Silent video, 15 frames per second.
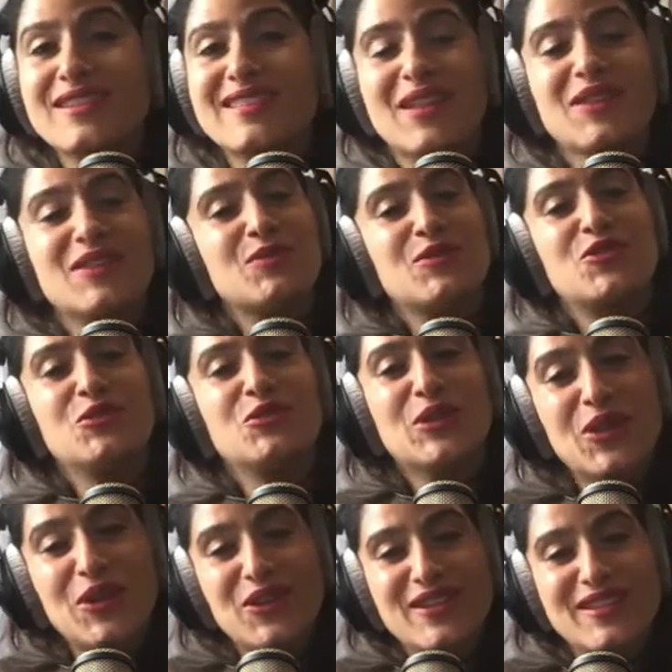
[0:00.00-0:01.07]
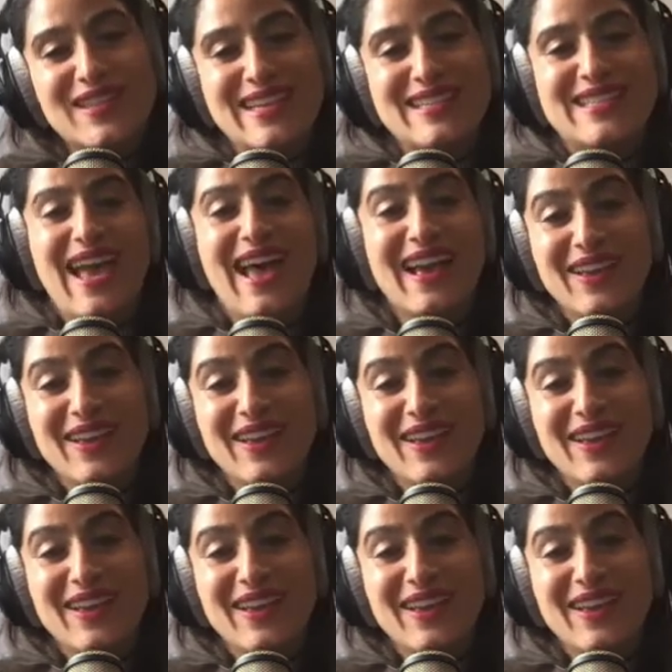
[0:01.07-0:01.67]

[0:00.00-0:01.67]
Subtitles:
tell us what you learned, and tag